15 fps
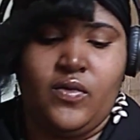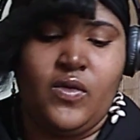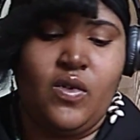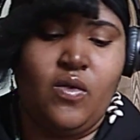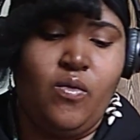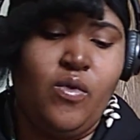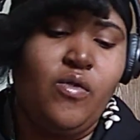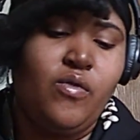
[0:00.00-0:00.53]

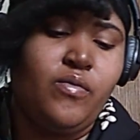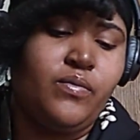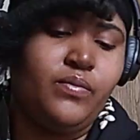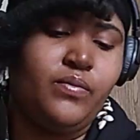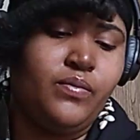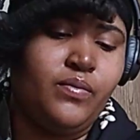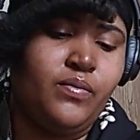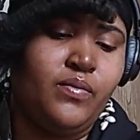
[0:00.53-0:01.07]
Well,
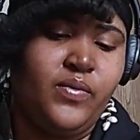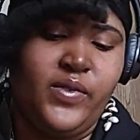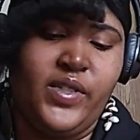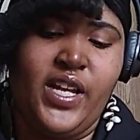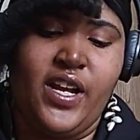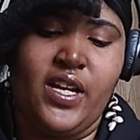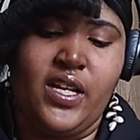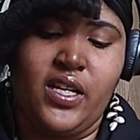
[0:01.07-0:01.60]

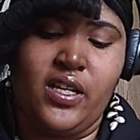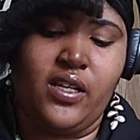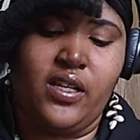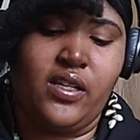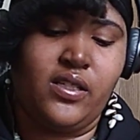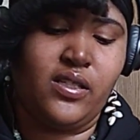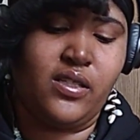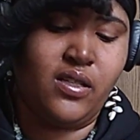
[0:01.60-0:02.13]
there it
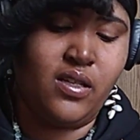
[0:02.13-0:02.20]
is.